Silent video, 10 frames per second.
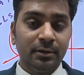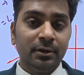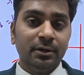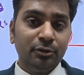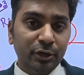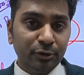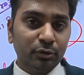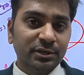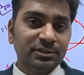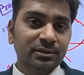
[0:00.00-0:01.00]
In the
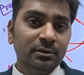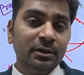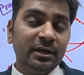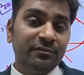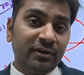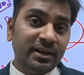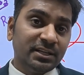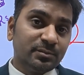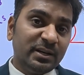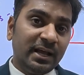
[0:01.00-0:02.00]
introduction, a finance
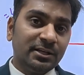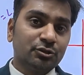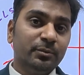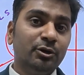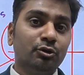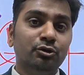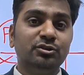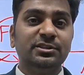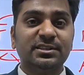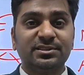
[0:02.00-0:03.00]
bill has to be introduced in
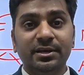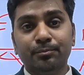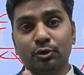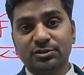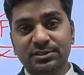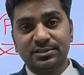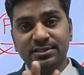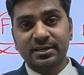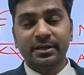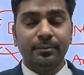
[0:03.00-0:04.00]
the same process
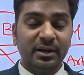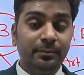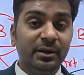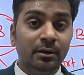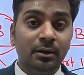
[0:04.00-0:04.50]
like a money bill.